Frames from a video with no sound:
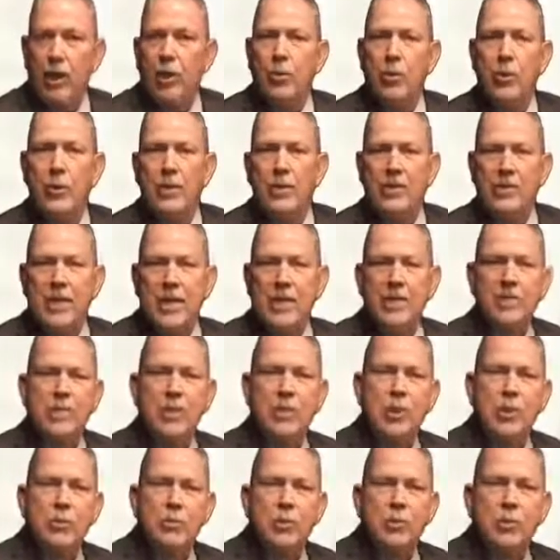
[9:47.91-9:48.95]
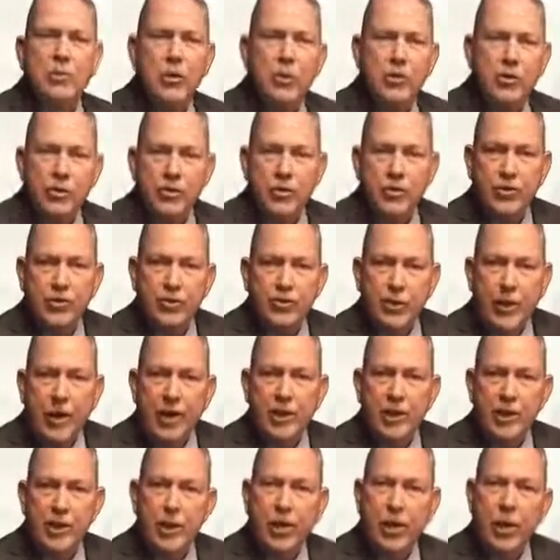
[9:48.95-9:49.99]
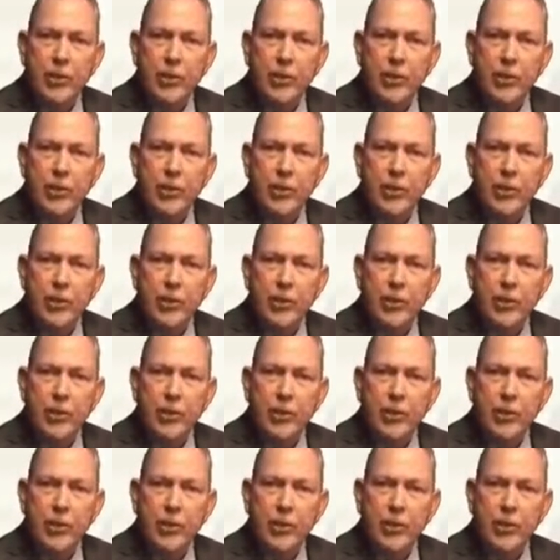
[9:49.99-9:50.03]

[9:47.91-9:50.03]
When discussing your promotional strategy,